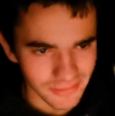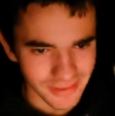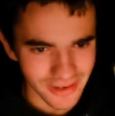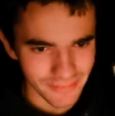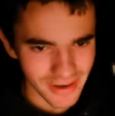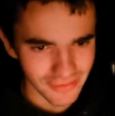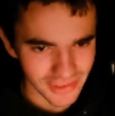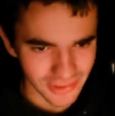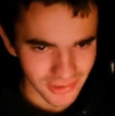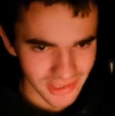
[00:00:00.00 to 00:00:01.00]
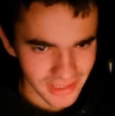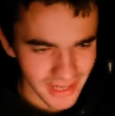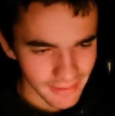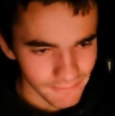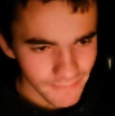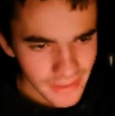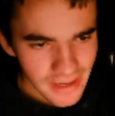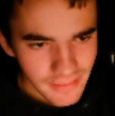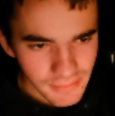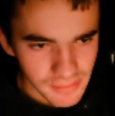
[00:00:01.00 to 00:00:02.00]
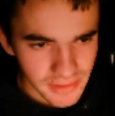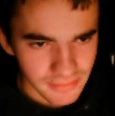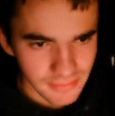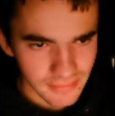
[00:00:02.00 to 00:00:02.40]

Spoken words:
we've got Belphegor and Bloomin'